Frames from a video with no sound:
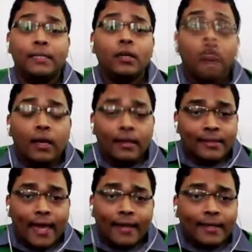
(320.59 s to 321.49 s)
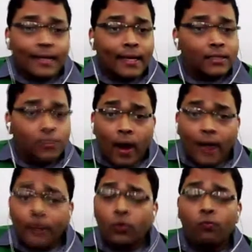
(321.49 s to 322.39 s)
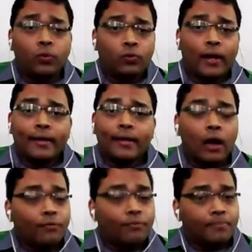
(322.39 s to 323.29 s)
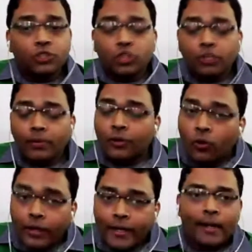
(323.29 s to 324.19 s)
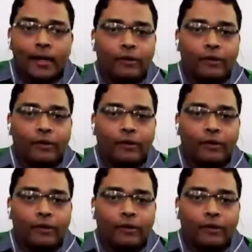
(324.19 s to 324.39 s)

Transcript: in that case 1 to 1.5 months should be good enough,